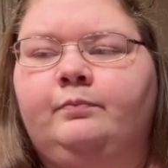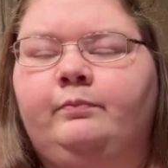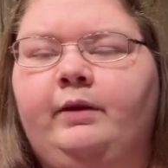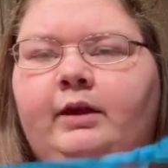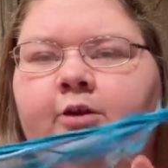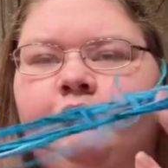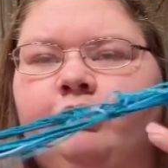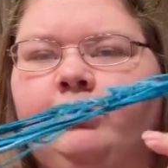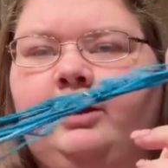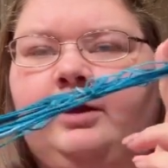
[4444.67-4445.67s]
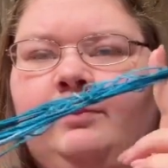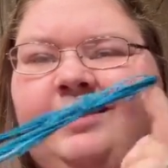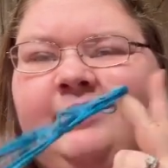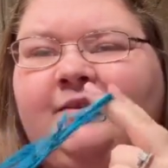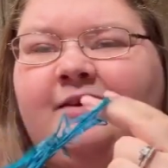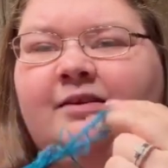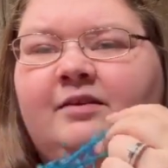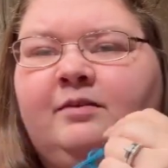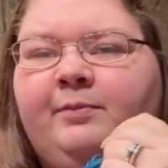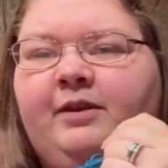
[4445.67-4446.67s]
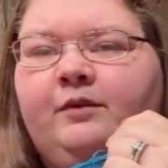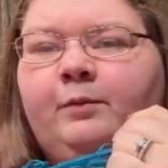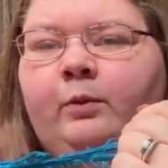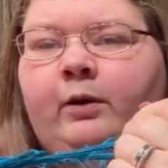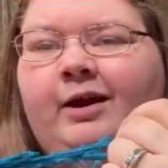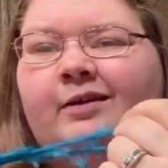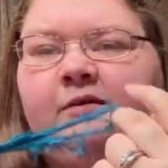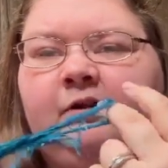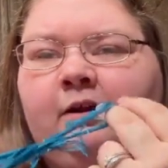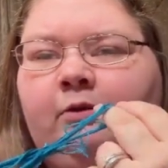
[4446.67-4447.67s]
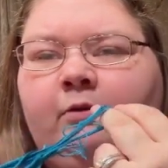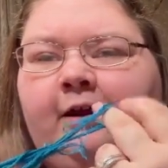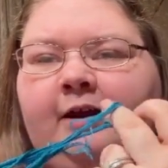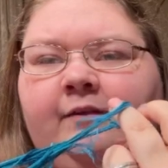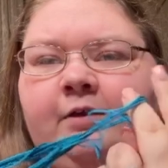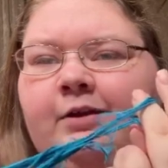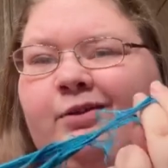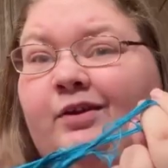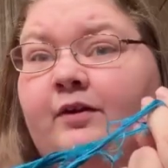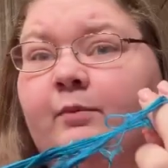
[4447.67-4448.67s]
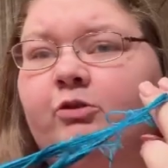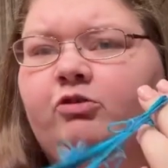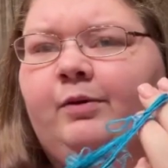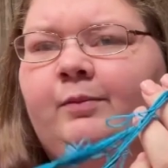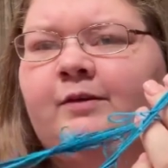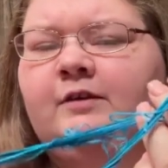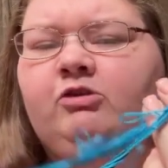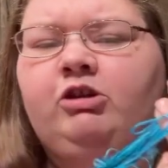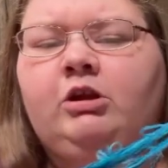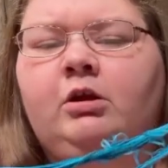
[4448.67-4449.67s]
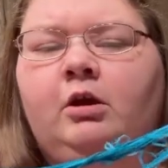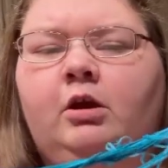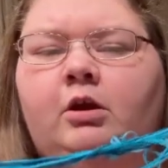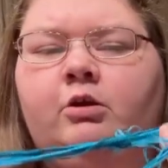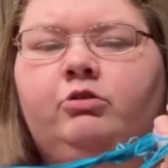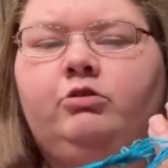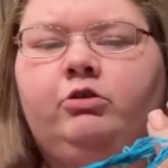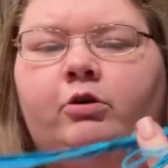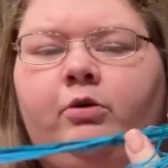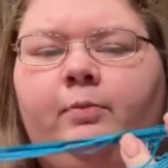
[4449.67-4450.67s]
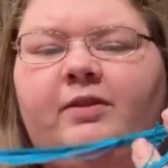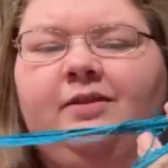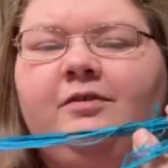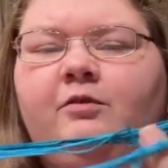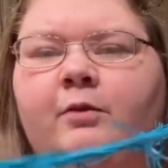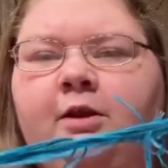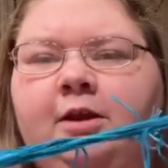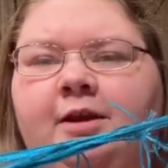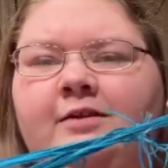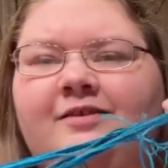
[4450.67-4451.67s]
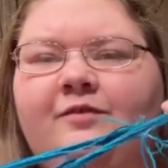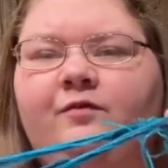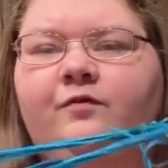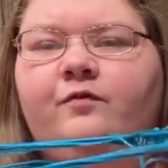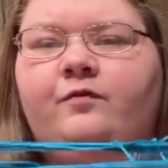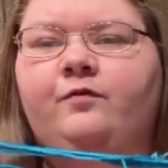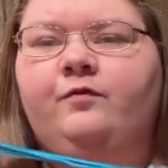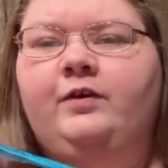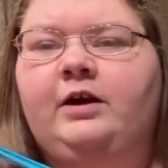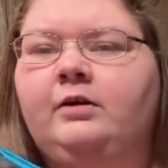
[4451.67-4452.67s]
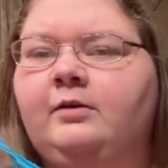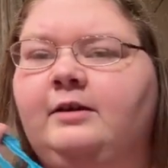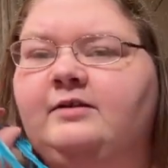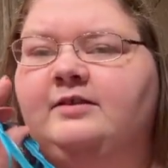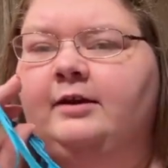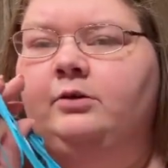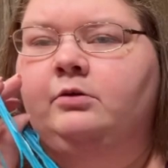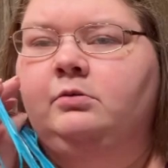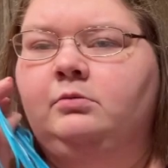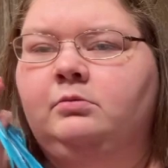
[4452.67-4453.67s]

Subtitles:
making sure like it makes sense placement wise, and I don't like having to think that much about my stitching. So, but this one, it's fairly subtle,